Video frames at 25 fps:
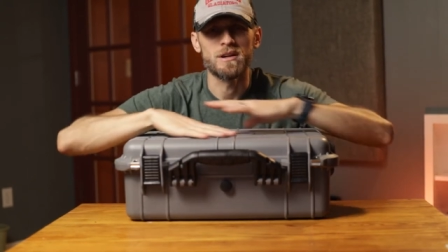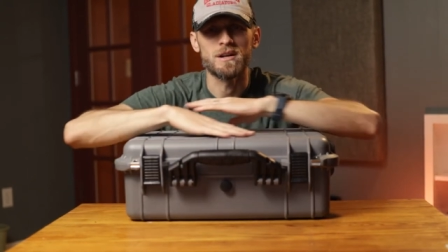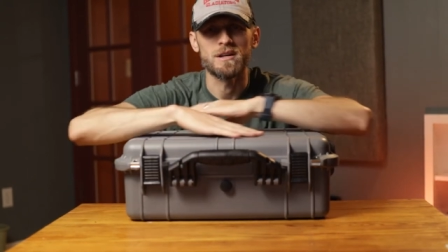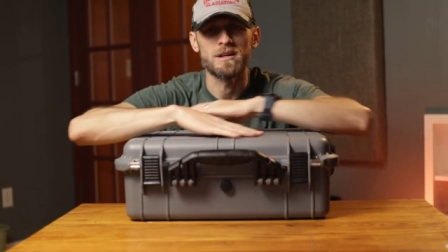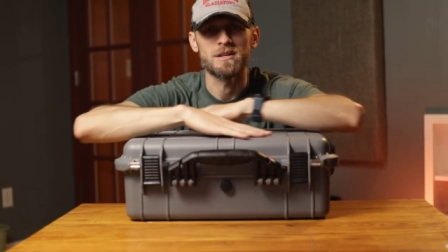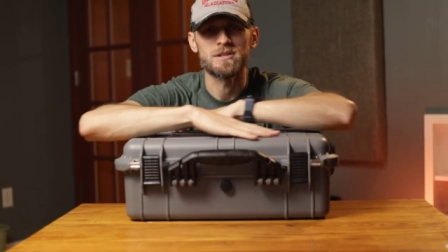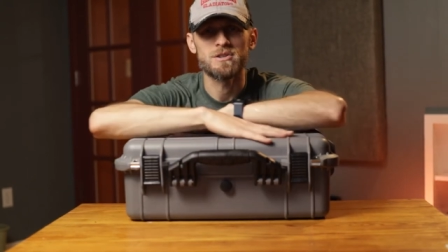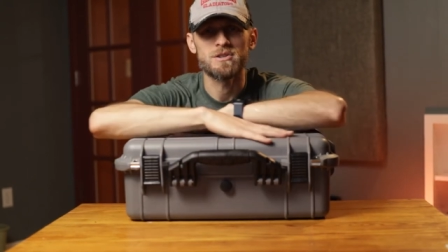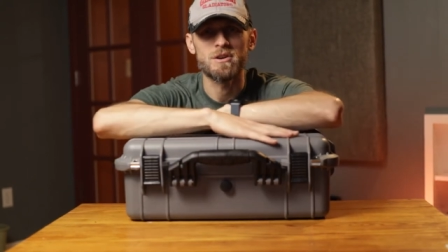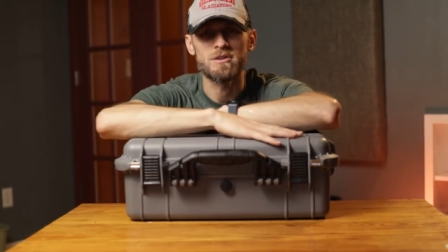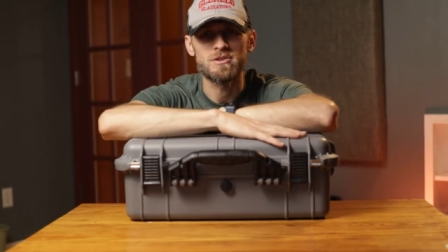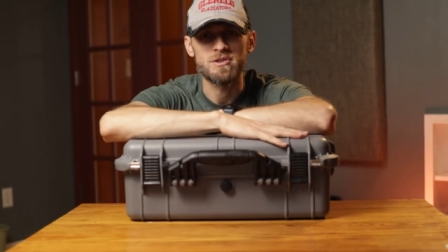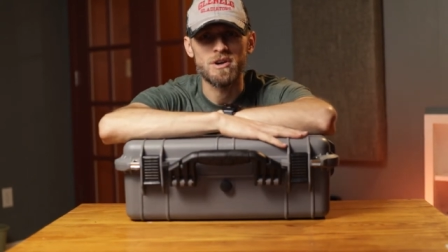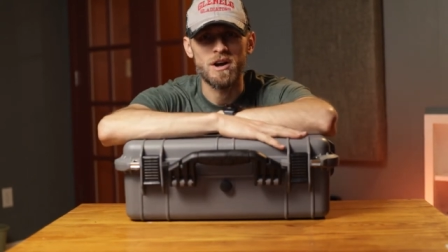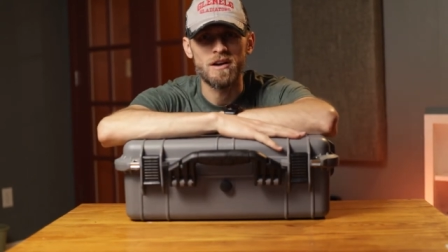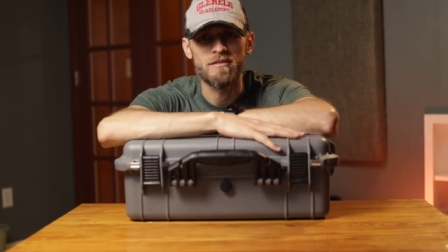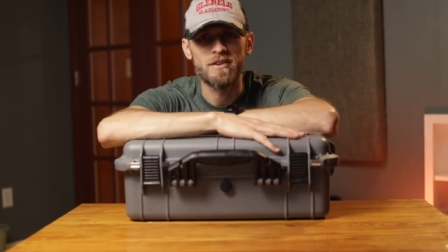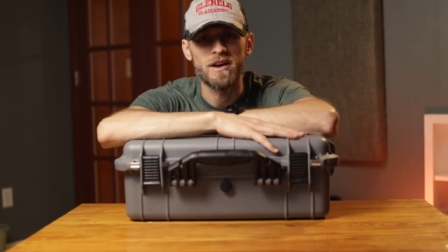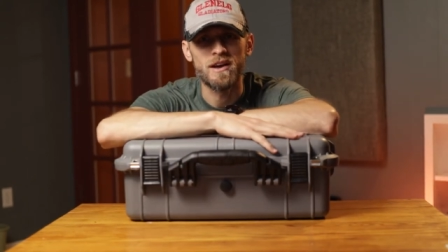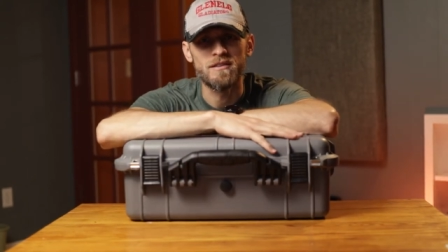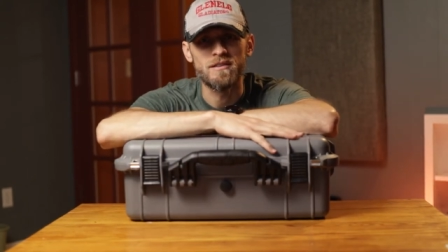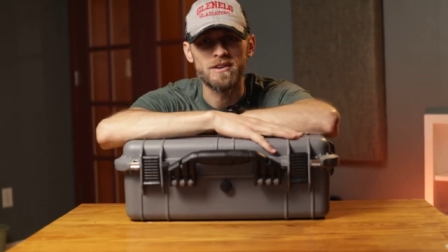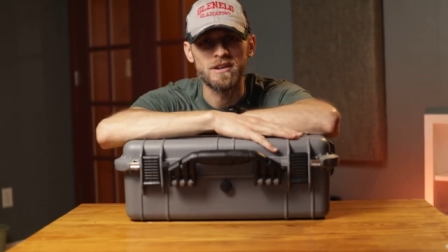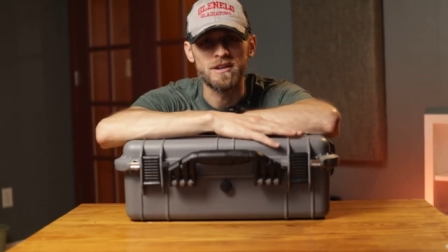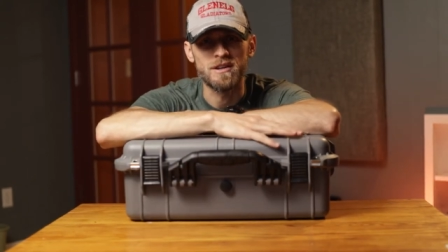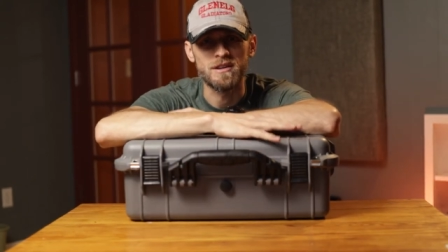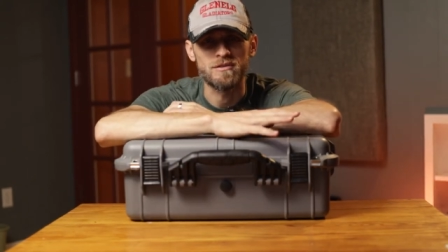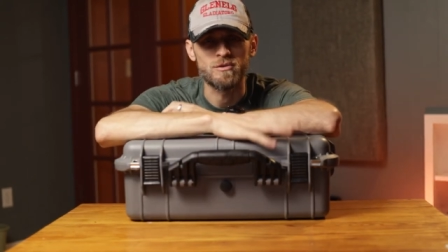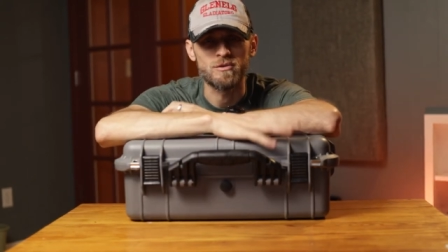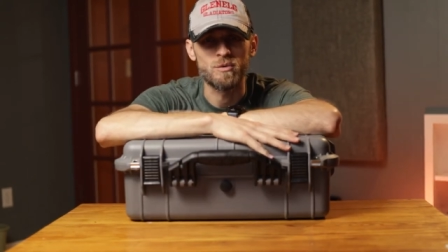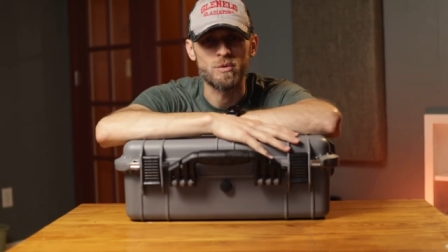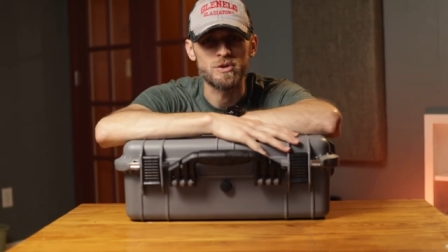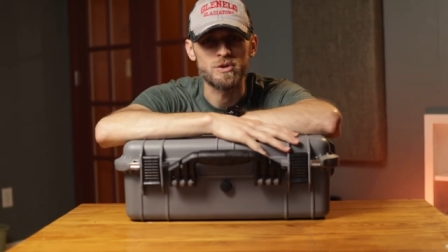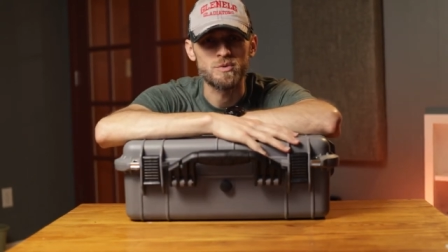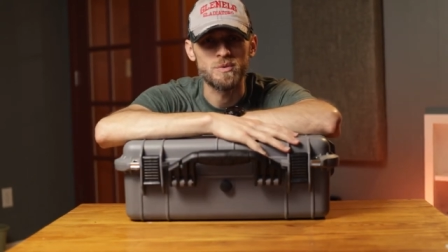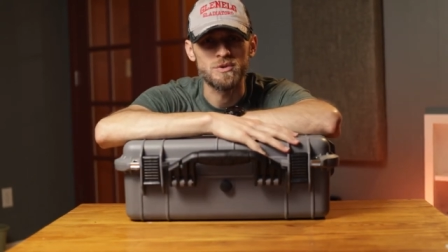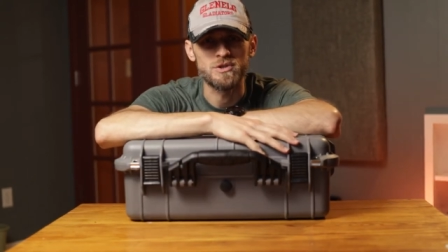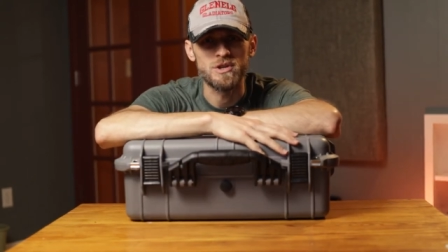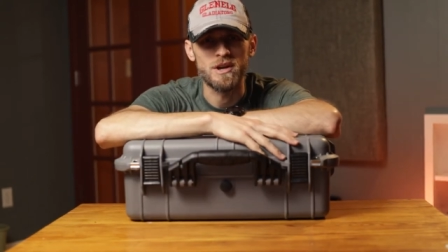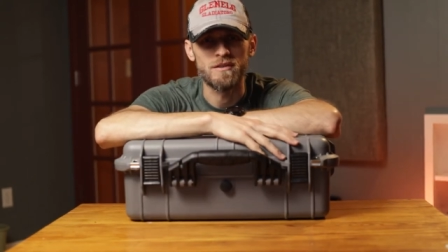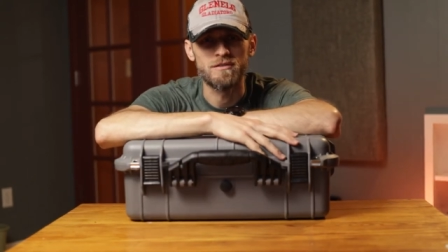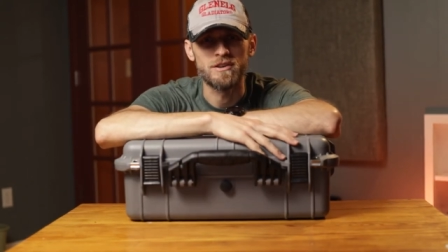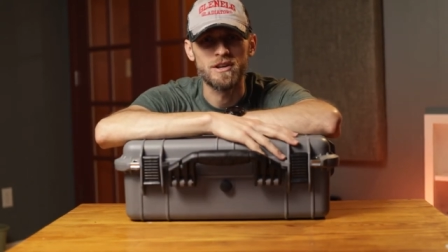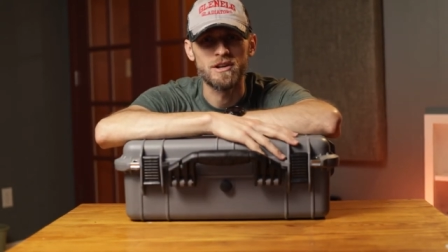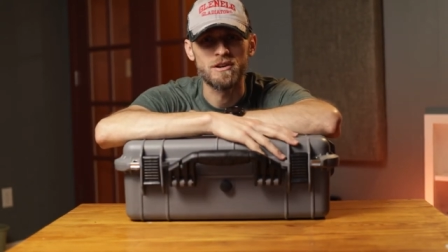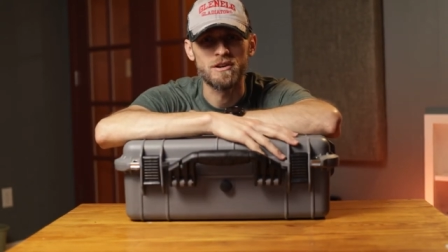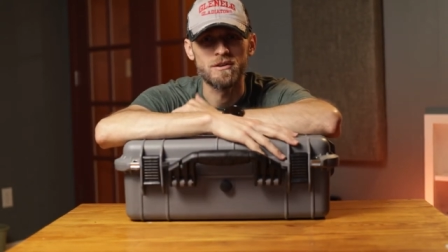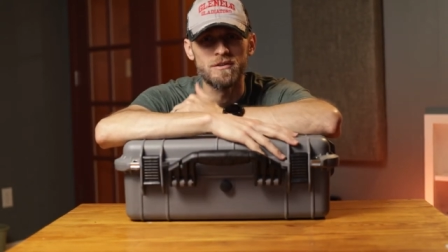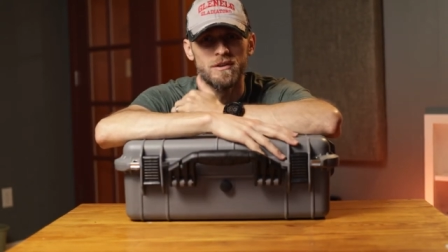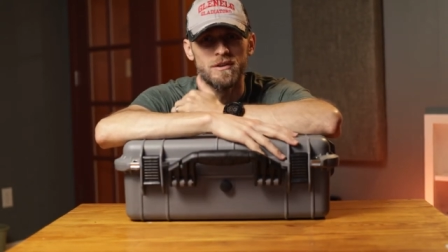Uh, it starts off heavy, and of course, once you have
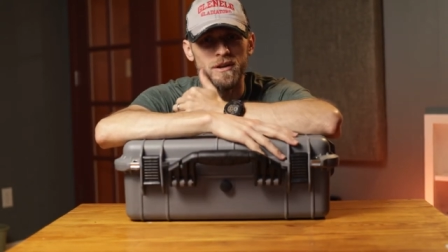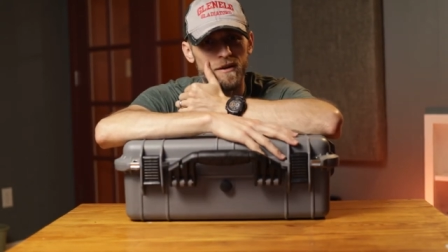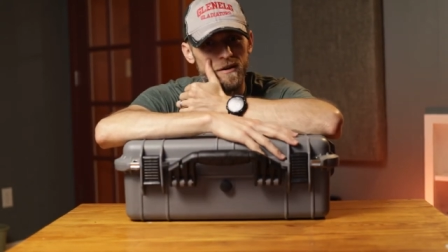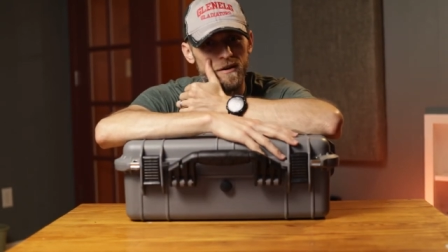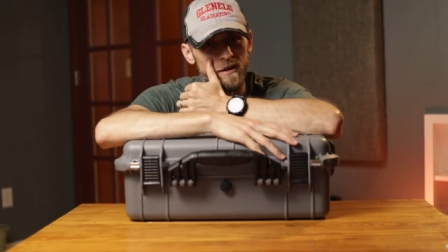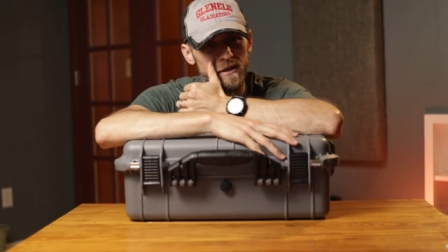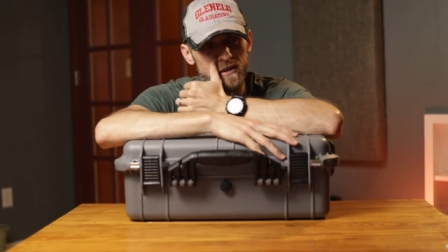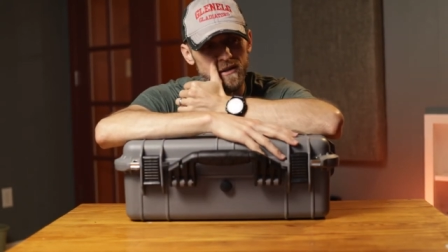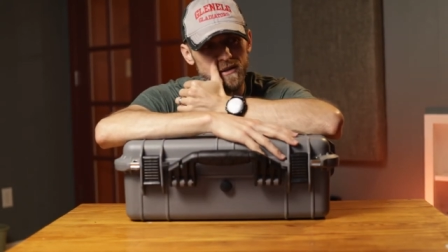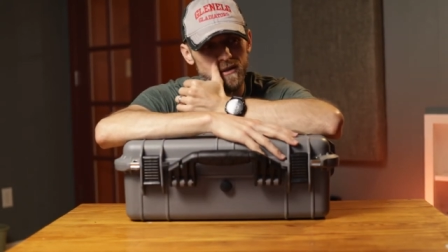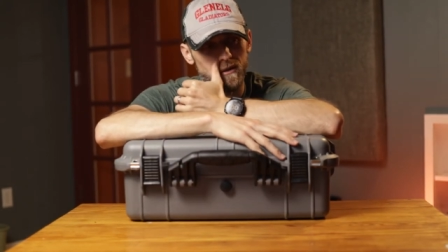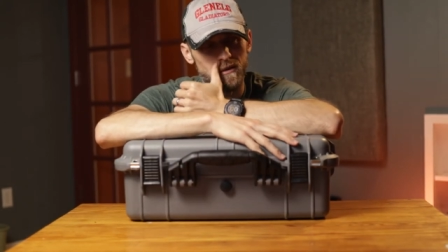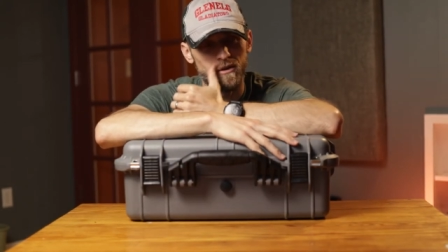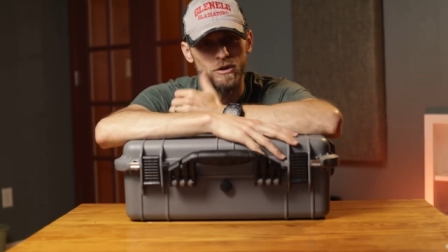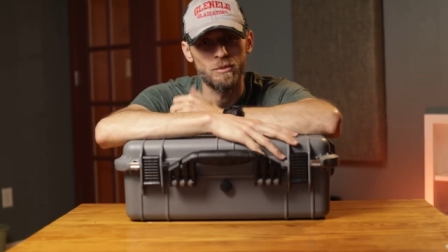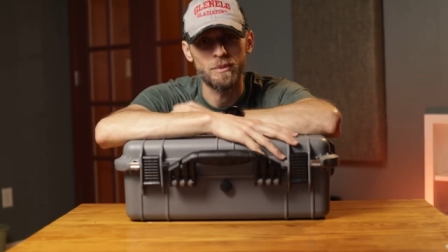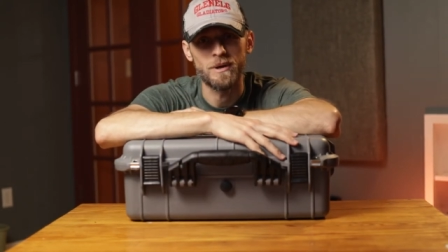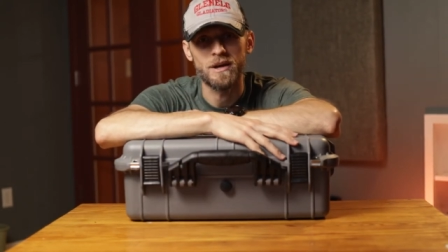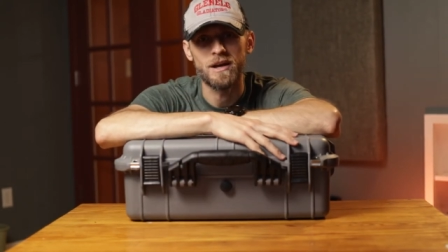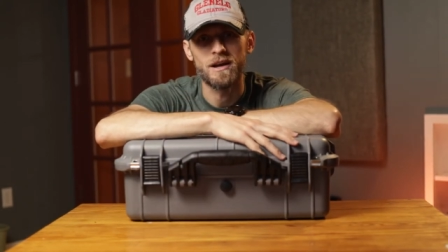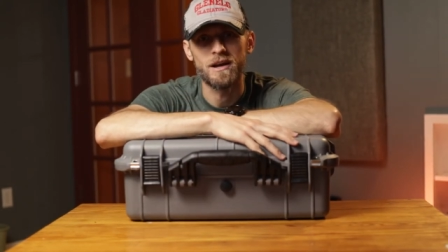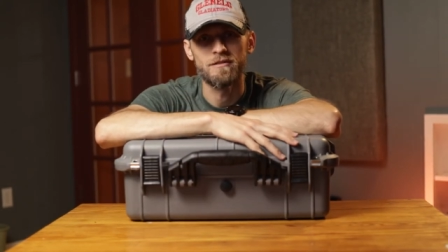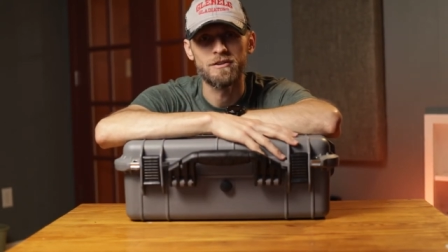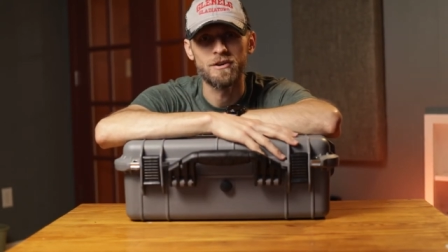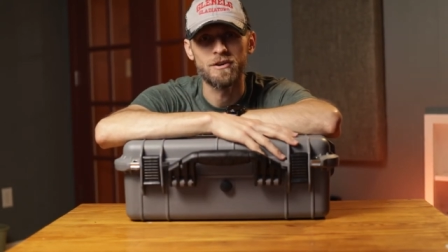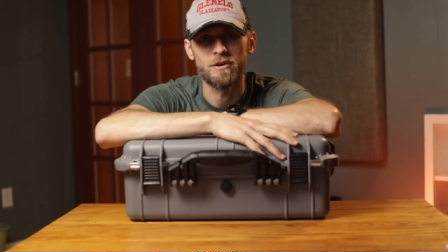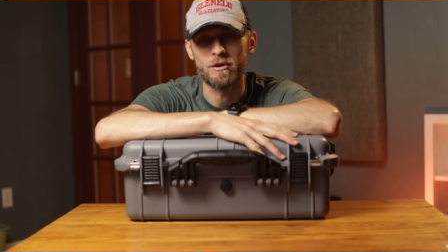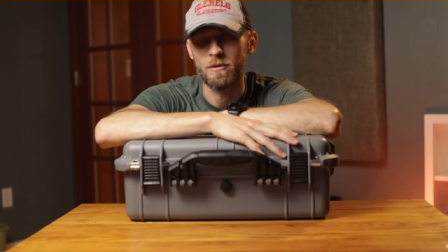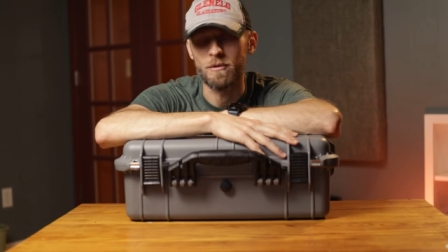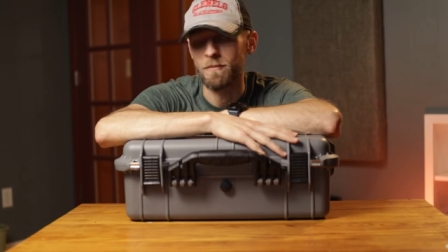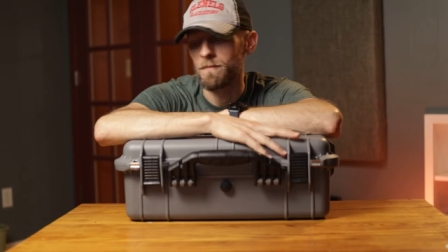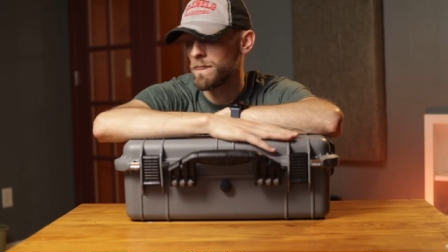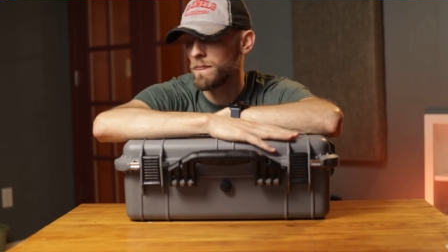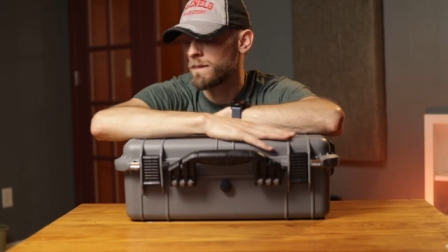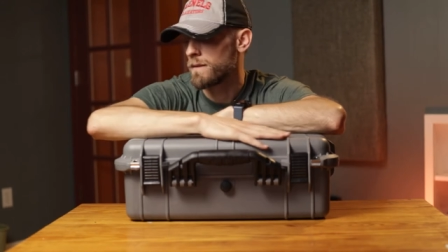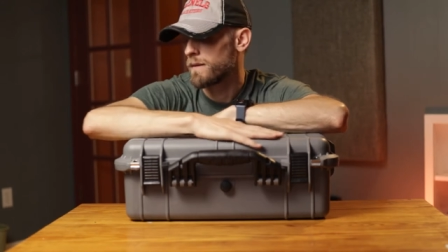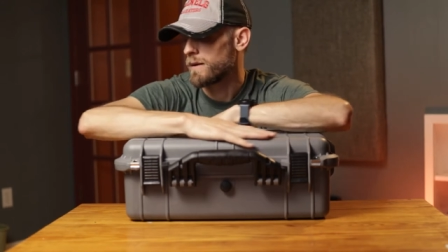gear in there, it's a little bit heavier.